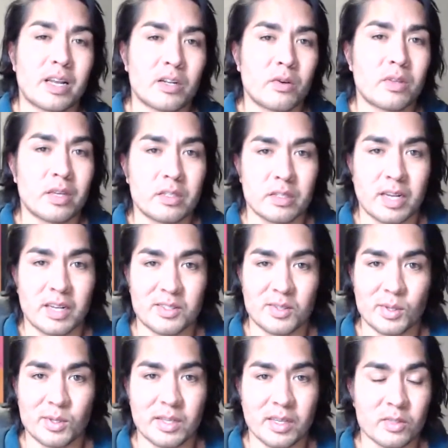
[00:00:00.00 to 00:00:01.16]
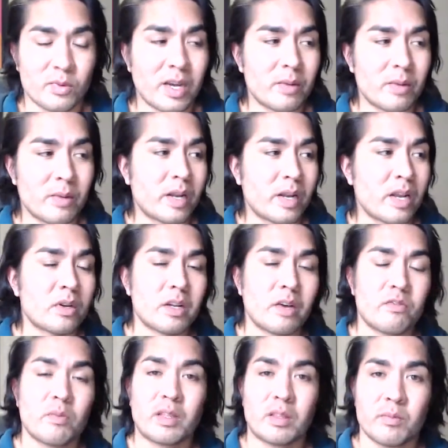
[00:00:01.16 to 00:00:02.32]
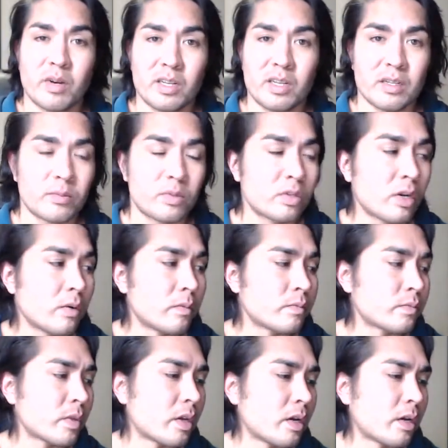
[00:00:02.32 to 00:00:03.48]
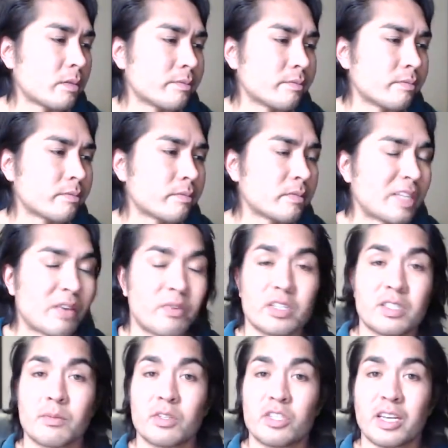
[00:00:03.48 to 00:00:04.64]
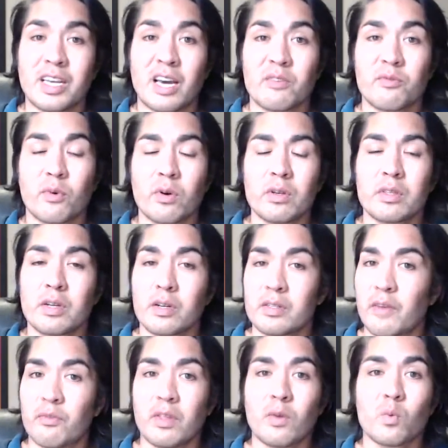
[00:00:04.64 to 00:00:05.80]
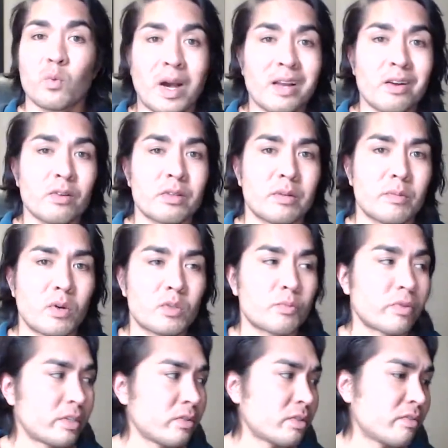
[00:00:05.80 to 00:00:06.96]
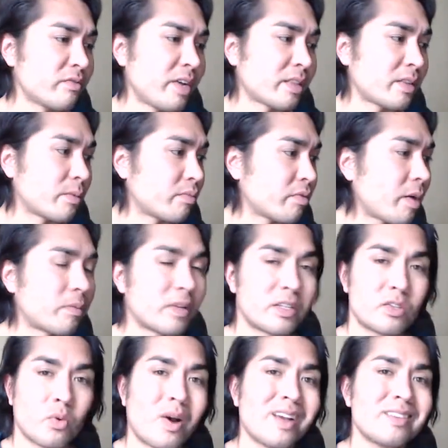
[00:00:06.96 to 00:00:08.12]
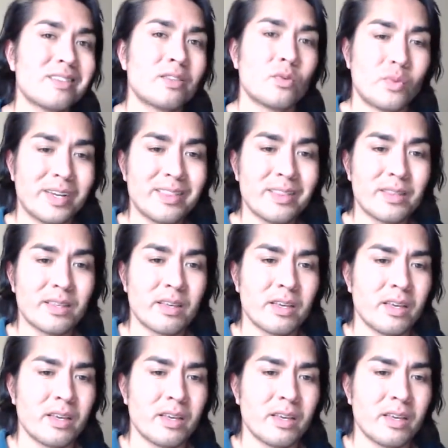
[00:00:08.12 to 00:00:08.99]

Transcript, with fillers: like I know the ins and outs of these things, right? But I know enough to make the money on them. So um, definitely something to check out for. They're definitely wider than most printers. In fact, they're probably twice the width.